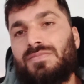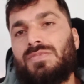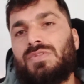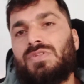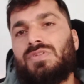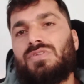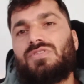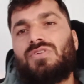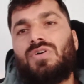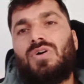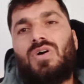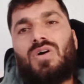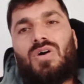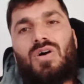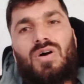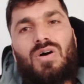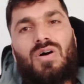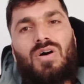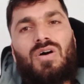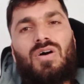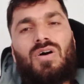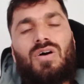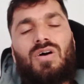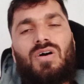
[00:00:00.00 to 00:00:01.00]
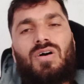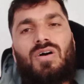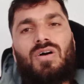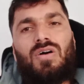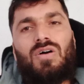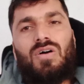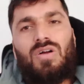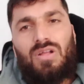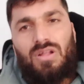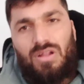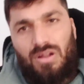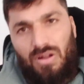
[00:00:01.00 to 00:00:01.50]

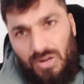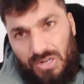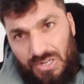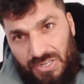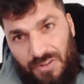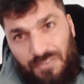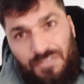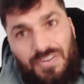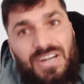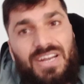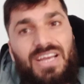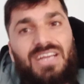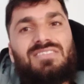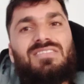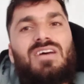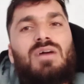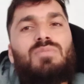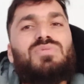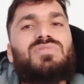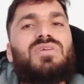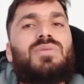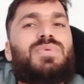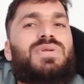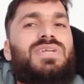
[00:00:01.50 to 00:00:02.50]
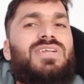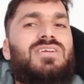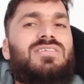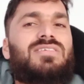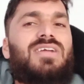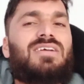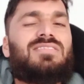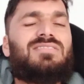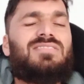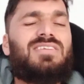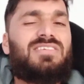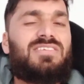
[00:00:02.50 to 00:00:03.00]
So different examples of indirect
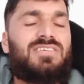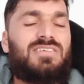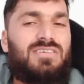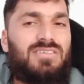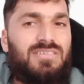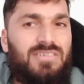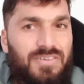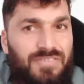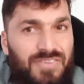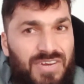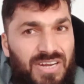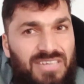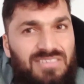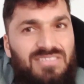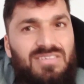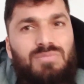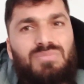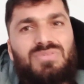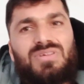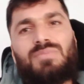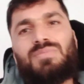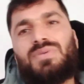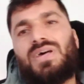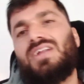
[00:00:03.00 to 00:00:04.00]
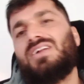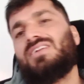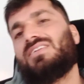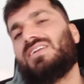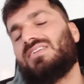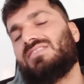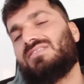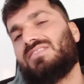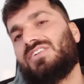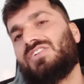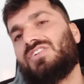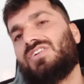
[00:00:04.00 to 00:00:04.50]
taxation, different examples of direct
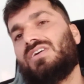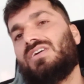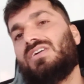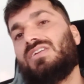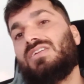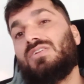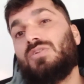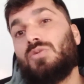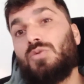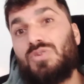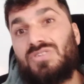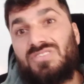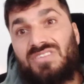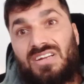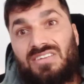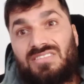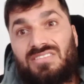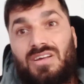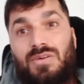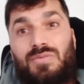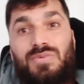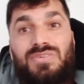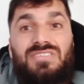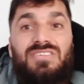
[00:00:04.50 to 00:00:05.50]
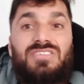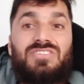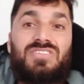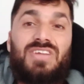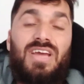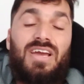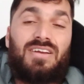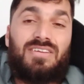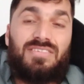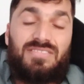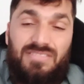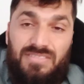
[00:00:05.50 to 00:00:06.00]
taxation, goods and services
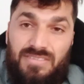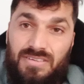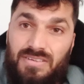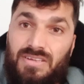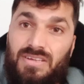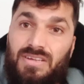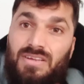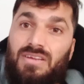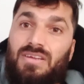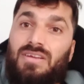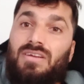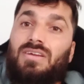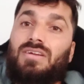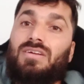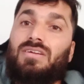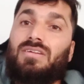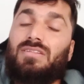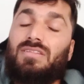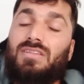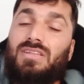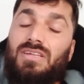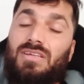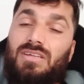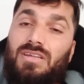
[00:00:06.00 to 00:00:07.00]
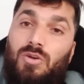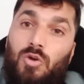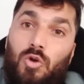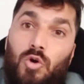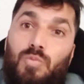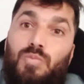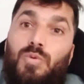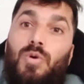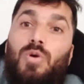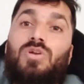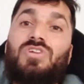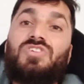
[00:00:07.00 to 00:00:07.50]
tax, the
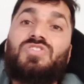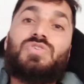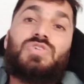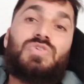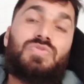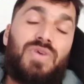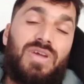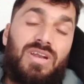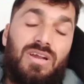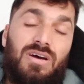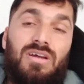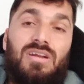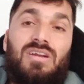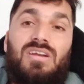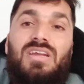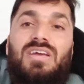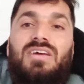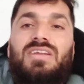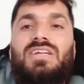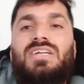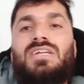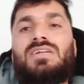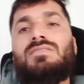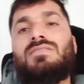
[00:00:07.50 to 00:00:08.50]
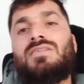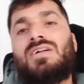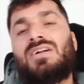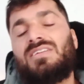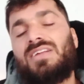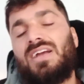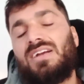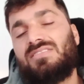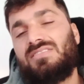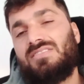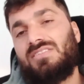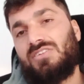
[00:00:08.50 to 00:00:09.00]
loopholes which were earlier in indirect
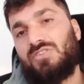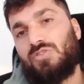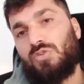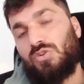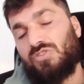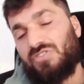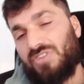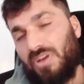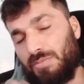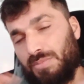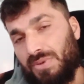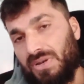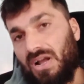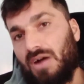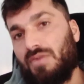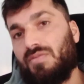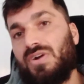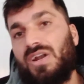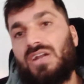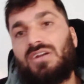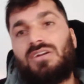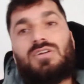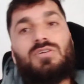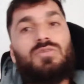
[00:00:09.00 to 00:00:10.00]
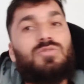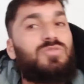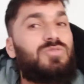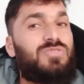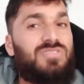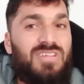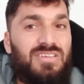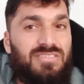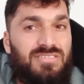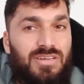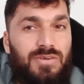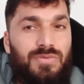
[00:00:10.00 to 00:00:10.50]
taxes, those have been covered under
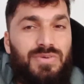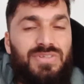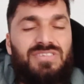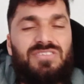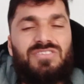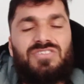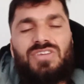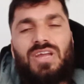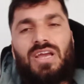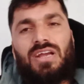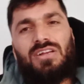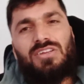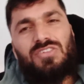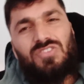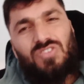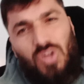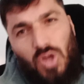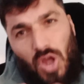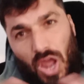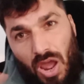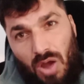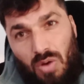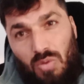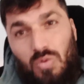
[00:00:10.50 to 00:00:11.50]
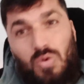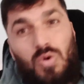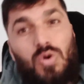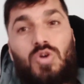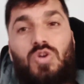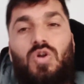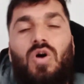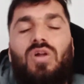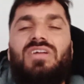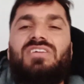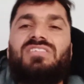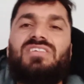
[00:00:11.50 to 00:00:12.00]
goods and services tax. Have good
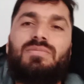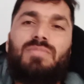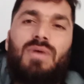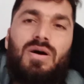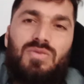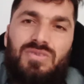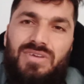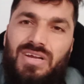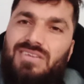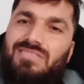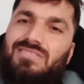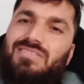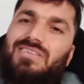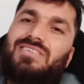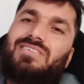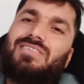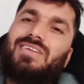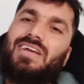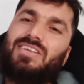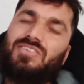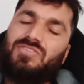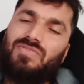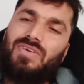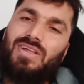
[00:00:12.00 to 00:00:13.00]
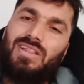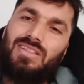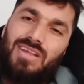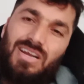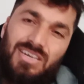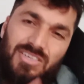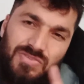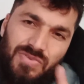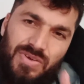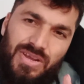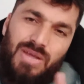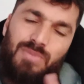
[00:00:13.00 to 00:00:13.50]
knowledge about taxation as well.
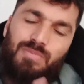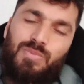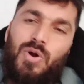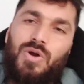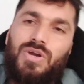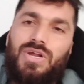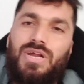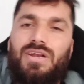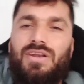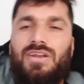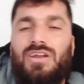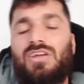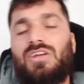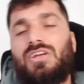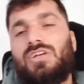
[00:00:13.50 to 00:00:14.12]
That's very important.